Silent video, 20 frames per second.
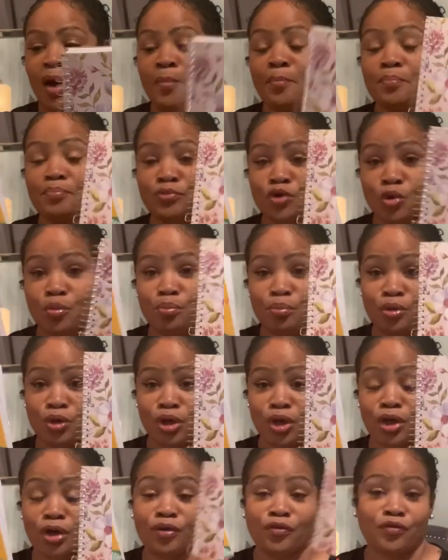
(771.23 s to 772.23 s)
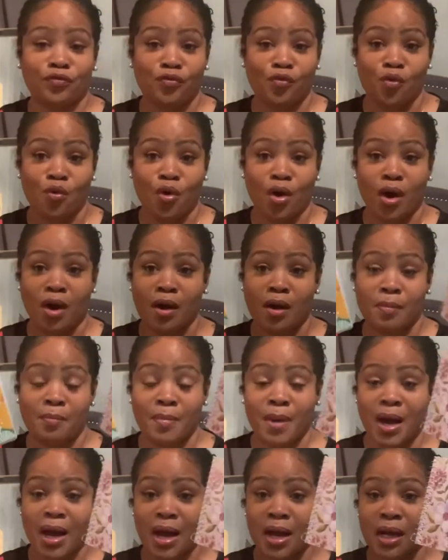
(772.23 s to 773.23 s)
notebook for
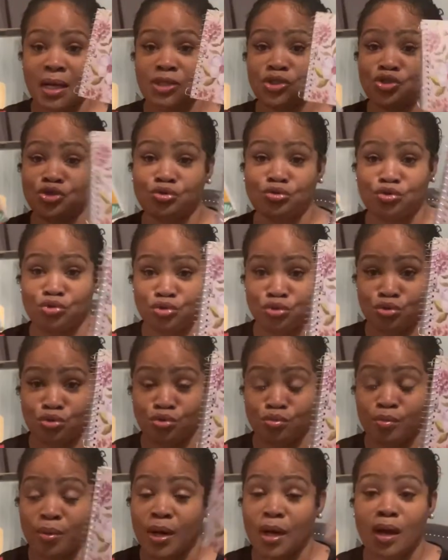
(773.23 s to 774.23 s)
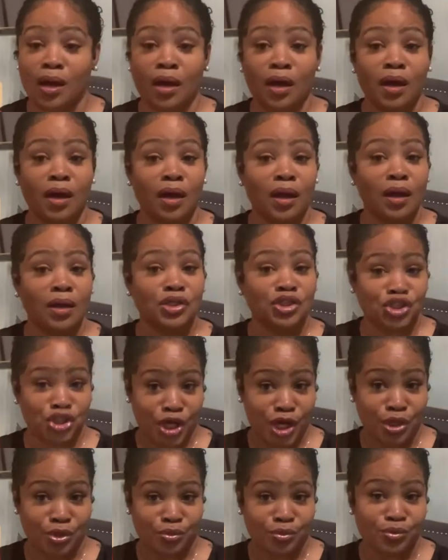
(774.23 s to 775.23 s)
my YouTube
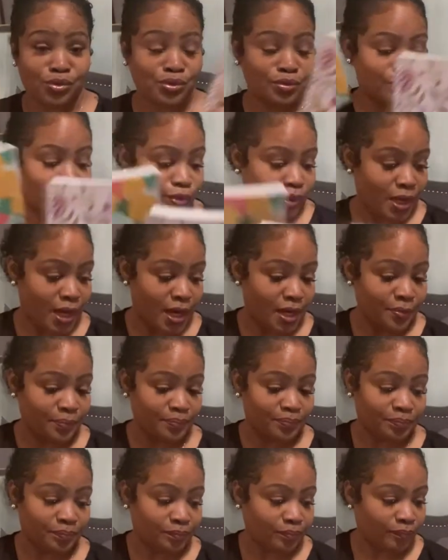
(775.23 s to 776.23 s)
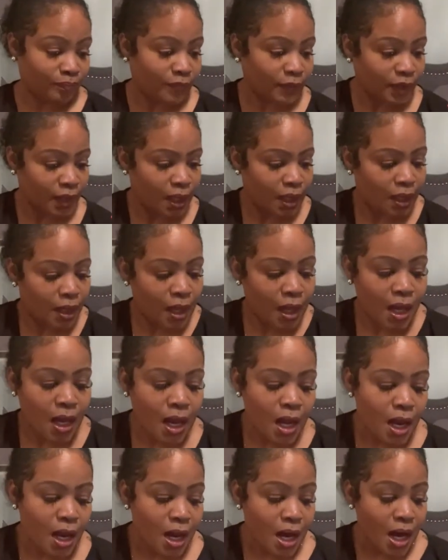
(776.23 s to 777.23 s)
channels, okay?
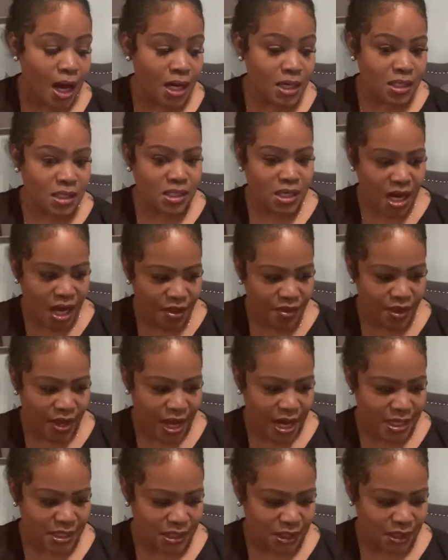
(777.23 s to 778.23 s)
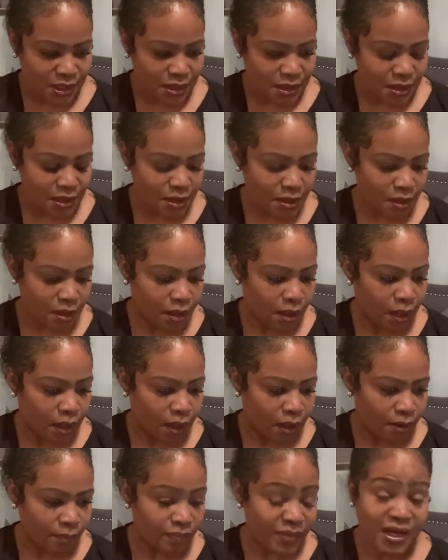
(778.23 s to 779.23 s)
Another idea
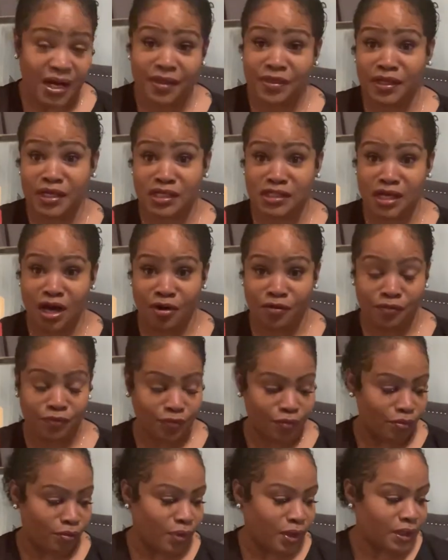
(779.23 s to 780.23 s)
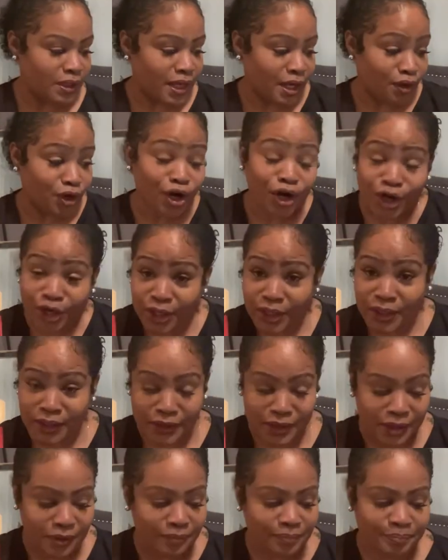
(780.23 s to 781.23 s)
that I think is helpful. Now,
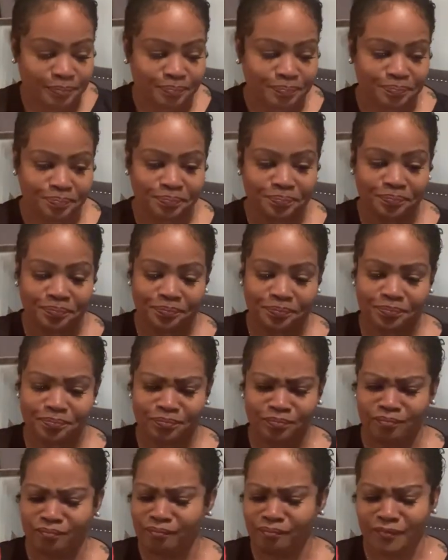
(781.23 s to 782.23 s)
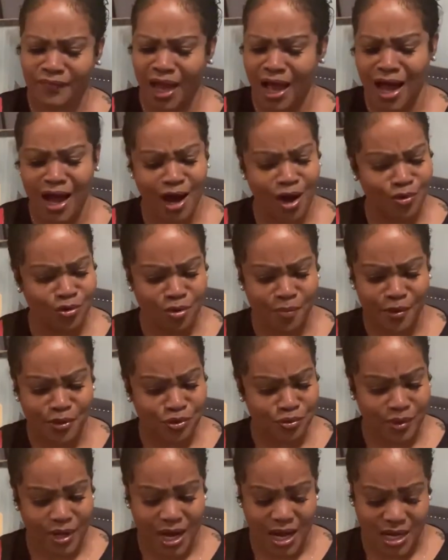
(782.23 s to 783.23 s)
currently, I don't know about you
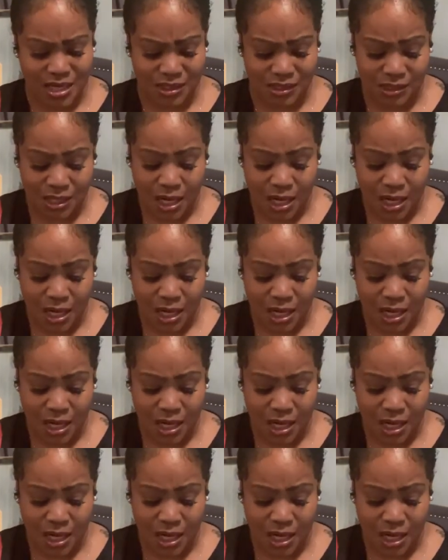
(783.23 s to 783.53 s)
guys,